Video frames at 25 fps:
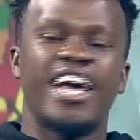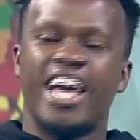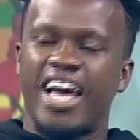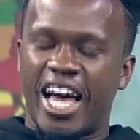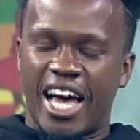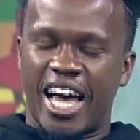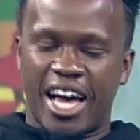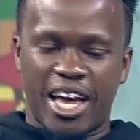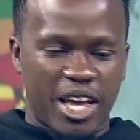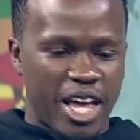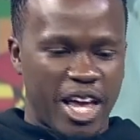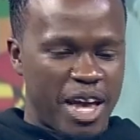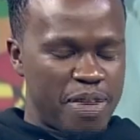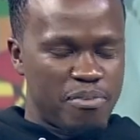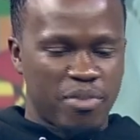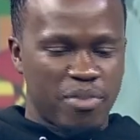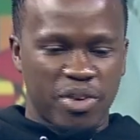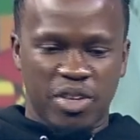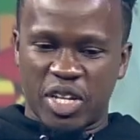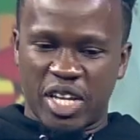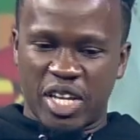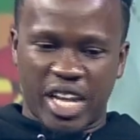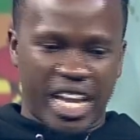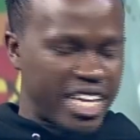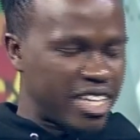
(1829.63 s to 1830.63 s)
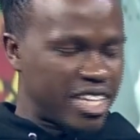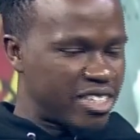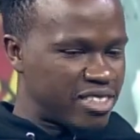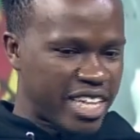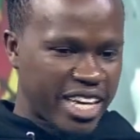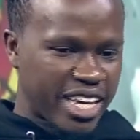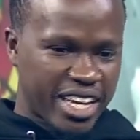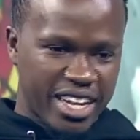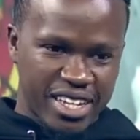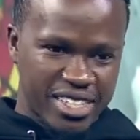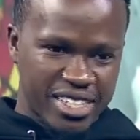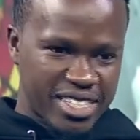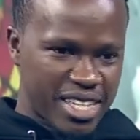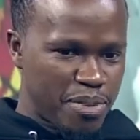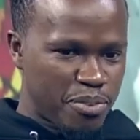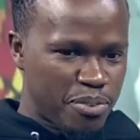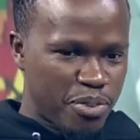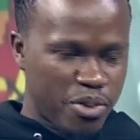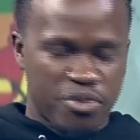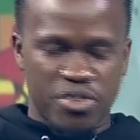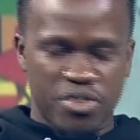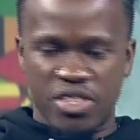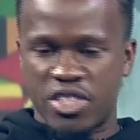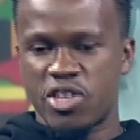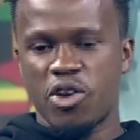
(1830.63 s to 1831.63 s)
Like, take an example
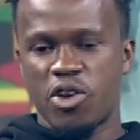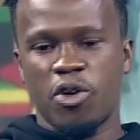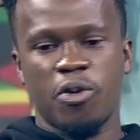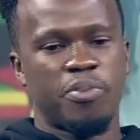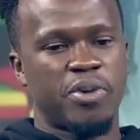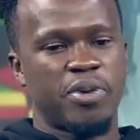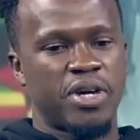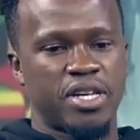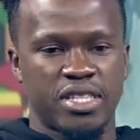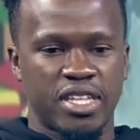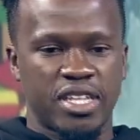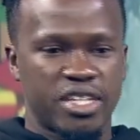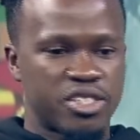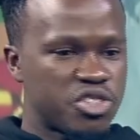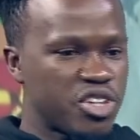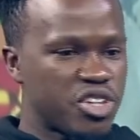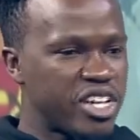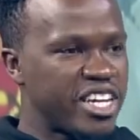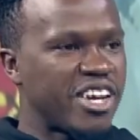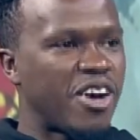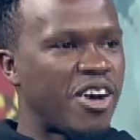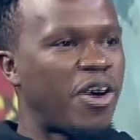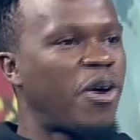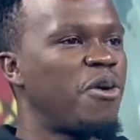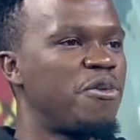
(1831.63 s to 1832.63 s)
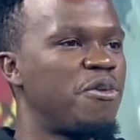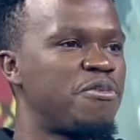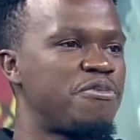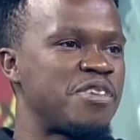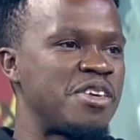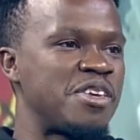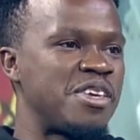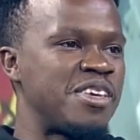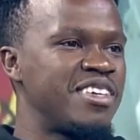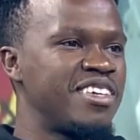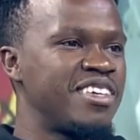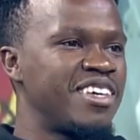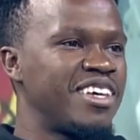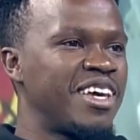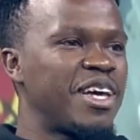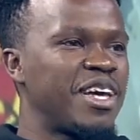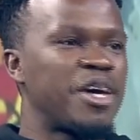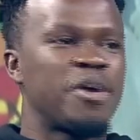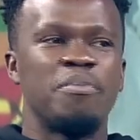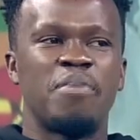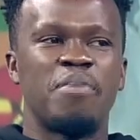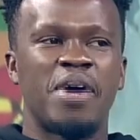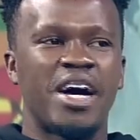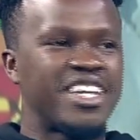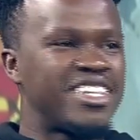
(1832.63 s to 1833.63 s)
of Ethiopia. They're trading coffee.
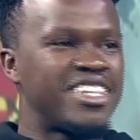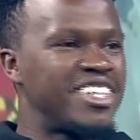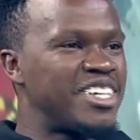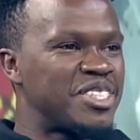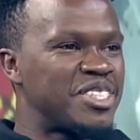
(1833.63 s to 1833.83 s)
But